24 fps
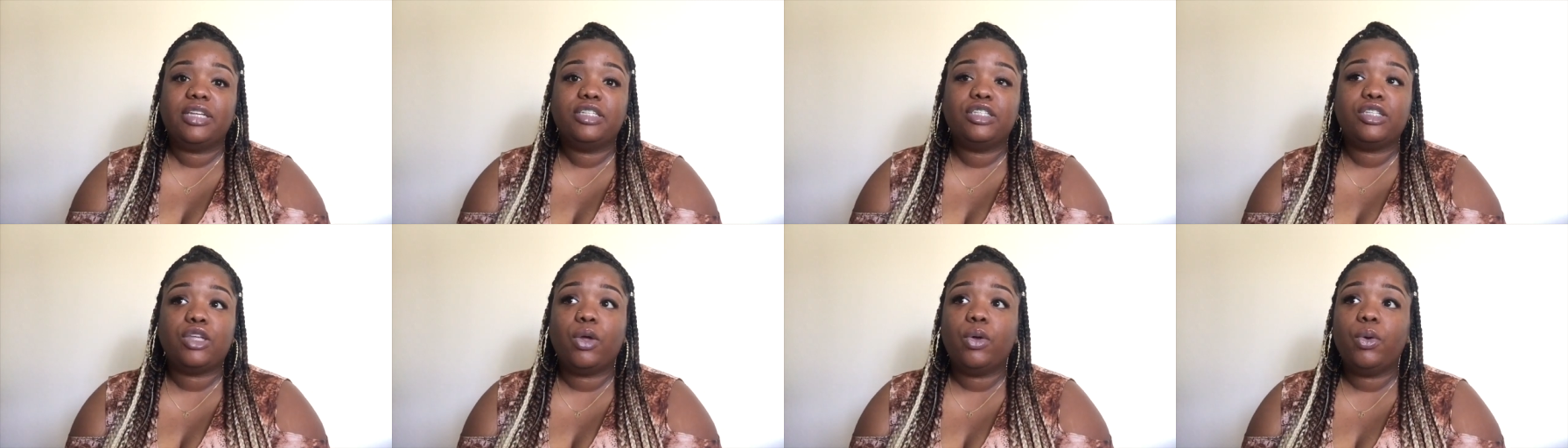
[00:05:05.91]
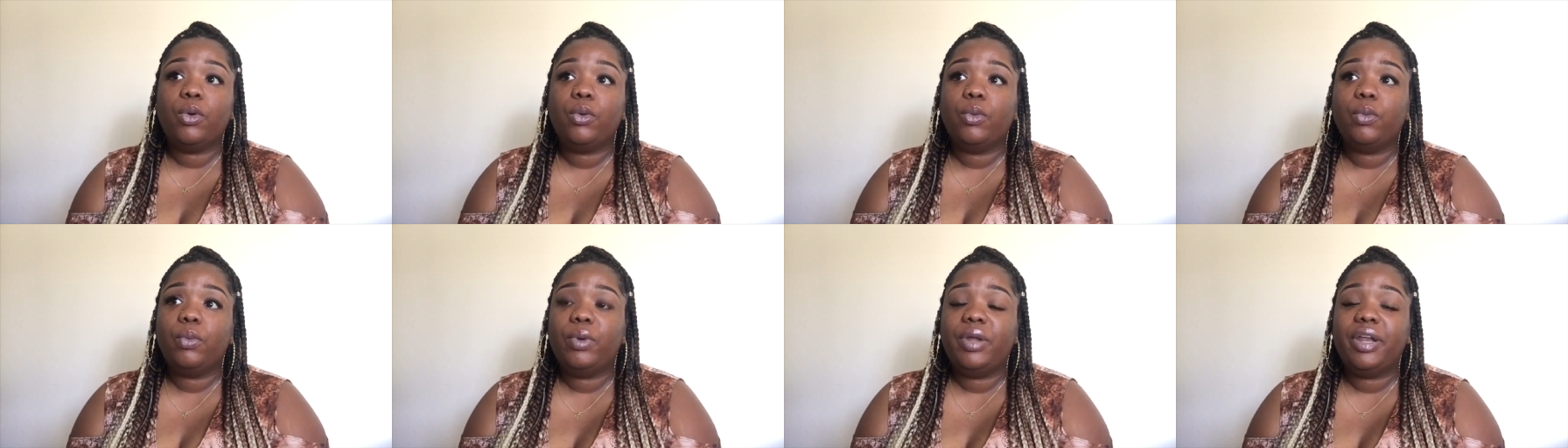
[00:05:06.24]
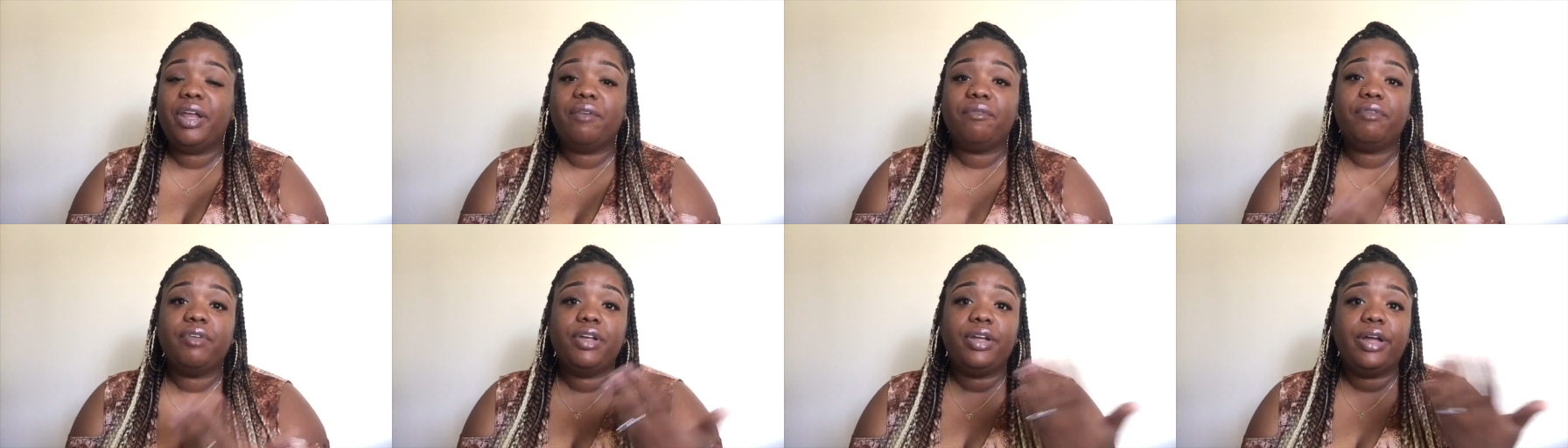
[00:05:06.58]
So
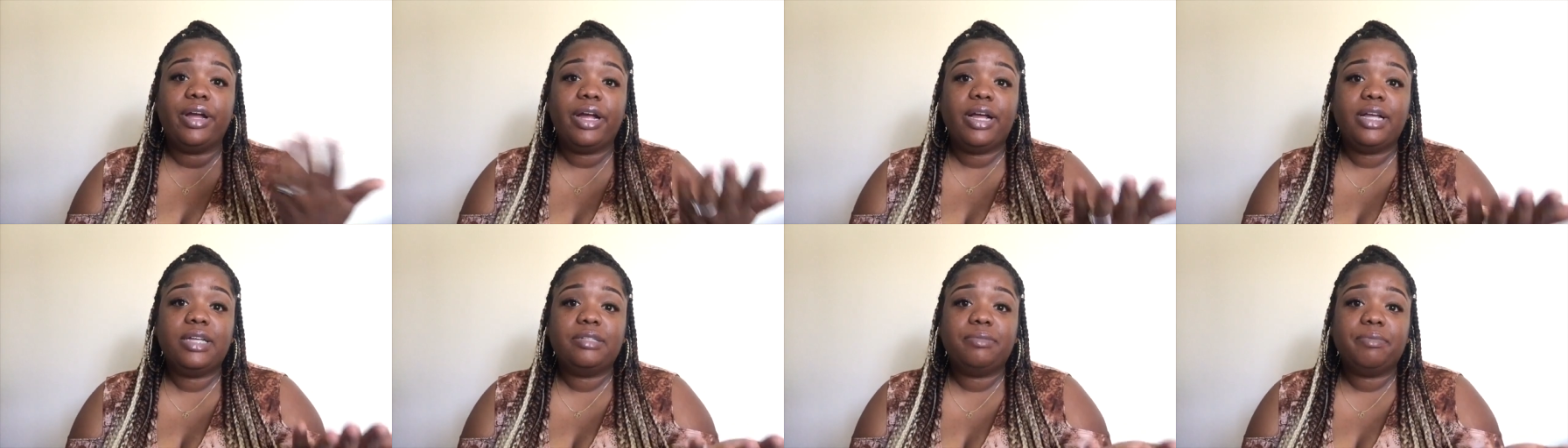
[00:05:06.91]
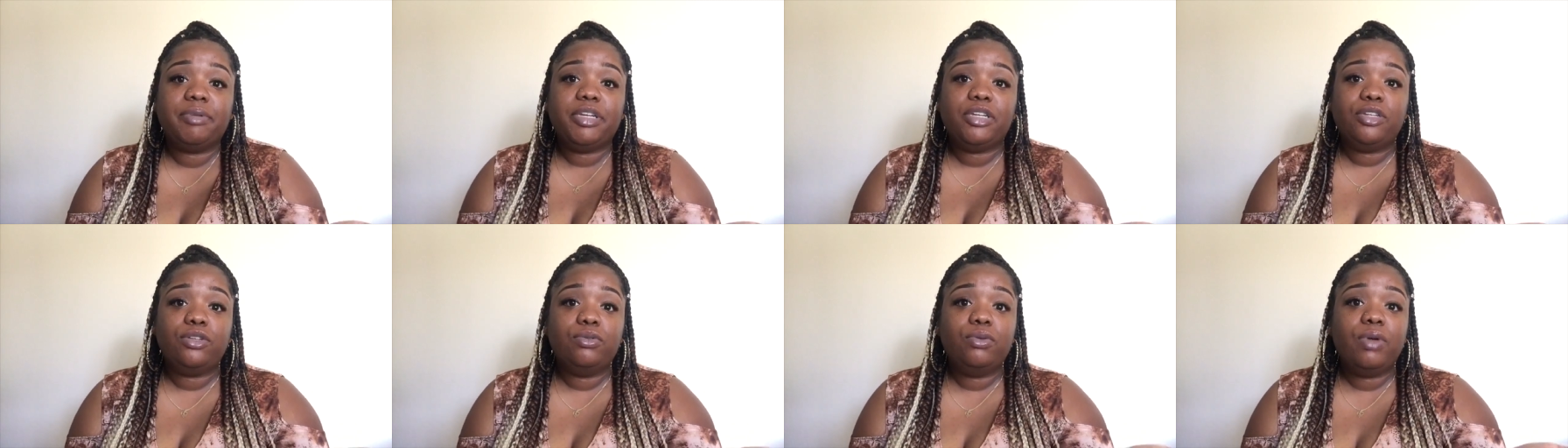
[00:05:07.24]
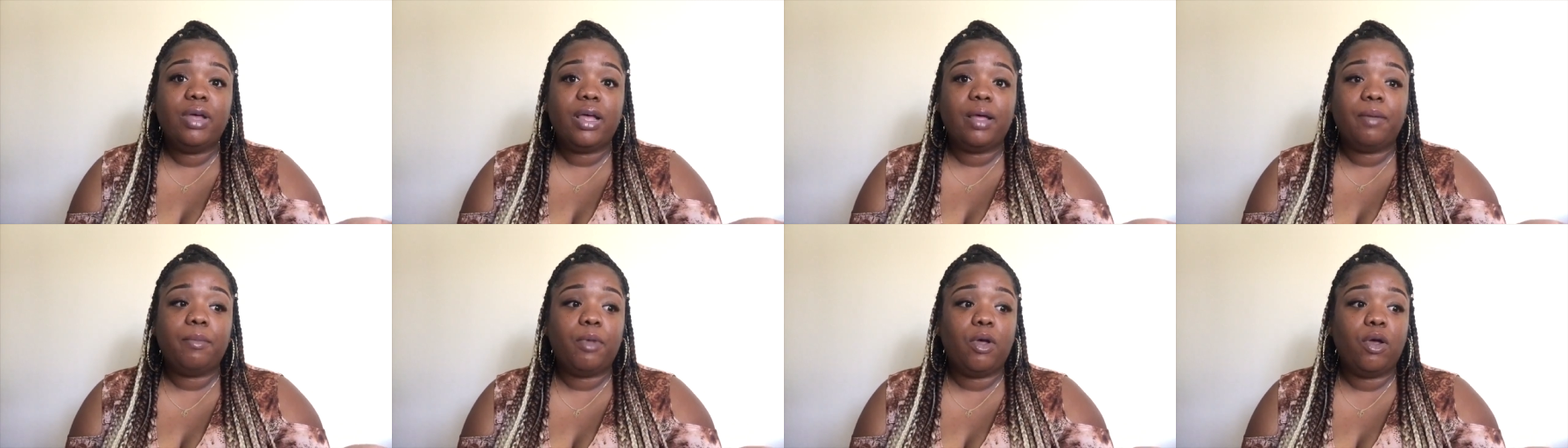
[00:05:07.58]
whenever your husband do
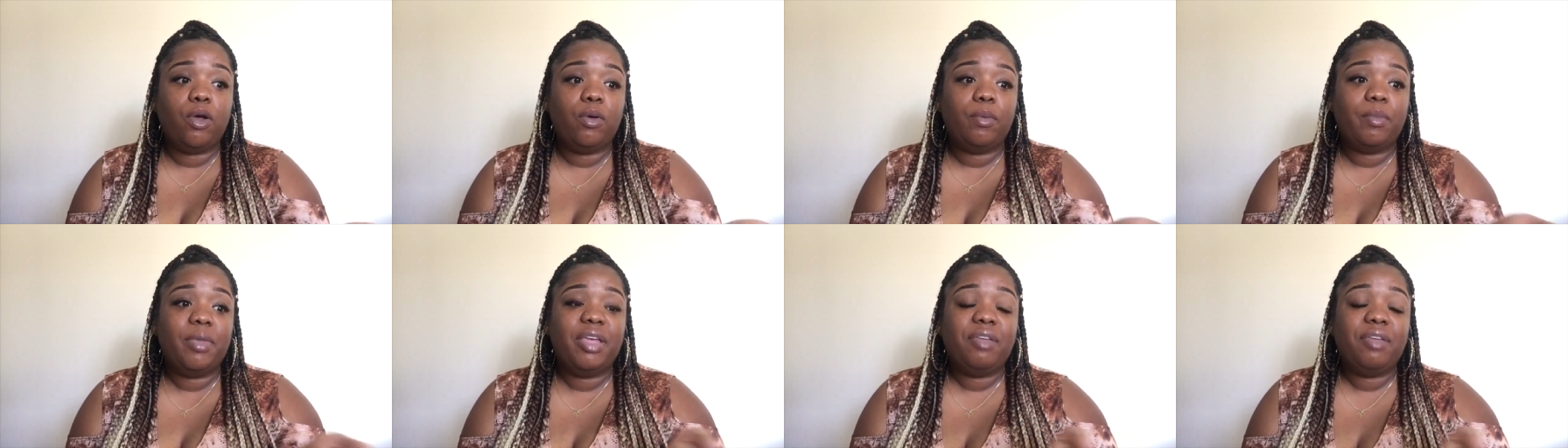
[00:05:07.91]
come home,